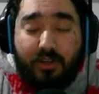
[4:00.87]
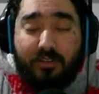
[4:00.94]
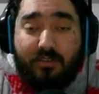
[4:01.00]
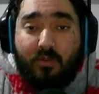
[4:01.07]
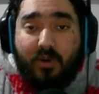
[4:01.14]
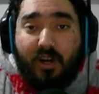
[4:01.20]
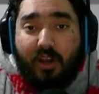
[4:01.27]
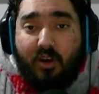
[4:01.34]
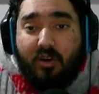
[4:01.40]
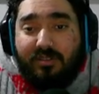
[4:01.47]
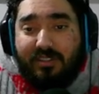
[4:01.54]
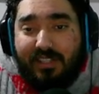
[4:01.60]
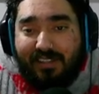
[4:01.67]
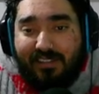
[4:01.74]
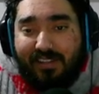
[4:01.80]
If you wanna
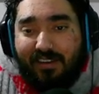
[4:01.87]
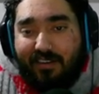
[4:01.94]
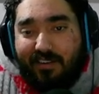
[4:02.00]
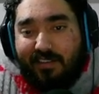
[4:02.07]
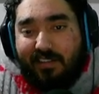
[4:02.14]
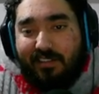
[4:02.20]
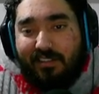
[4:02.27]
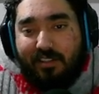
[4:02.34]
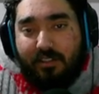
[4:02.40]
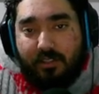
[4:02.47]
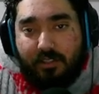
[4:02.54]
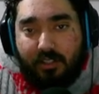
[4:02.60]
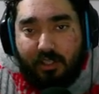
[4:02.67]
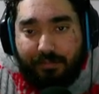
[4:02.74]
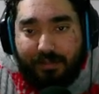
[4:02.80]
contact the Guardian Tales
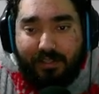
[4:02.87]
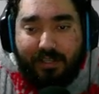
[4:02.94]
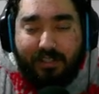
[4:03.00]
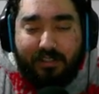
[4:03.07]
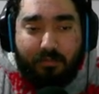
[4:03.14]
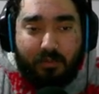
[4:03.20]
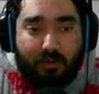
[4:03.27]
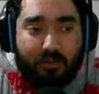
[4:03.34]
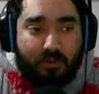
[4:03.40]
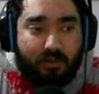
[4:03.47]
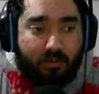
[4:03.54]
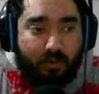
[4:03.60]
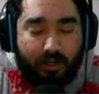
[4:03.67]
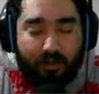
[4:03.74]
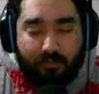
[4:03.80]
team and let them know, you know,
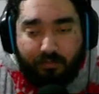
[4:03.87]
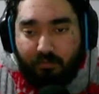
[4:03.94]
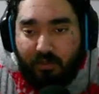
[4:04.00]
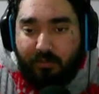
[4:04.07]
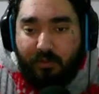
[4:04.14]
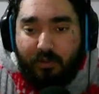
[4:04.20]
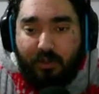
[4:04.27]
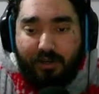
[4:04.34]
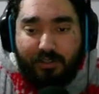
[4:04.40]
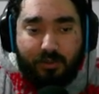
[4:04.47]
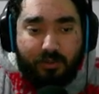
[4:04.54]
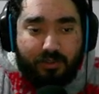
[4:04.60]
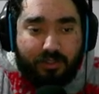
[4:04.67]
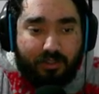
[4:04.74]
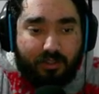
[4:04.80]
why people are
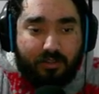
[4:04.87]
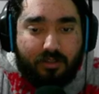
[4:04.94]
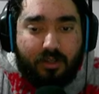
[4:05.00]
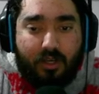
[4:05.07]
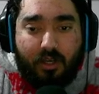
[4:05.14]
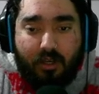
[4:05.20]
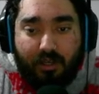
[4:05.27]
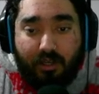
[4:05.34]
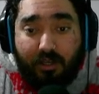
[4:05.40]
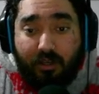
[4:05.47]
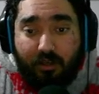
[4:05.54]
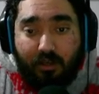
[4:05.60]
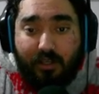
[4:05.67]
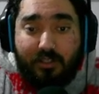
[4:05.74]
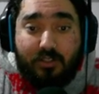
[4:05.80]
using this
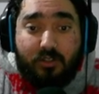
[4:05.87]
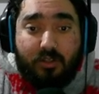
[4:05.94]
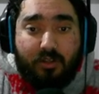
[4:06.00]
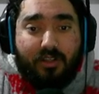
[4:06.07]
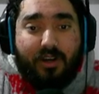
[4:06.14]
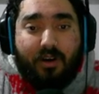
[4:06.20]
eh, as their